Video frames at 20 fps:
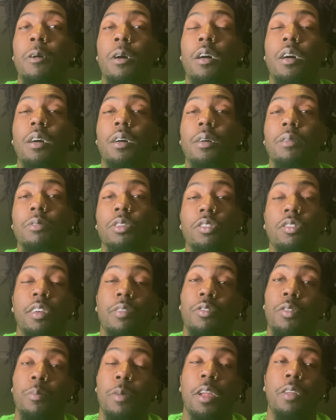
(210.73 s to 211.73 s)
um, let's say,
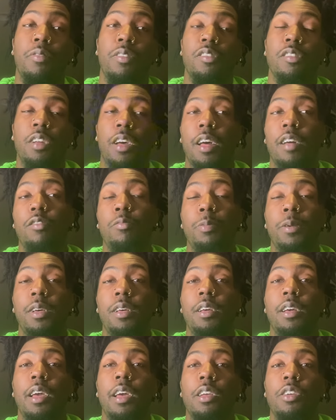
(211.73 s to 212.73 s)
if you're manifesting an
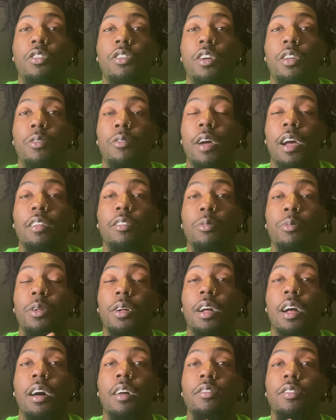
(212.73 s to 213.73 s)
SP and you're interacting
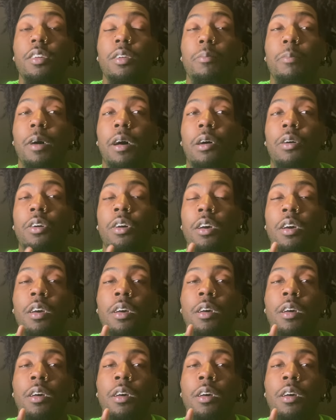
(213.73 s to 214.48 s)
with content about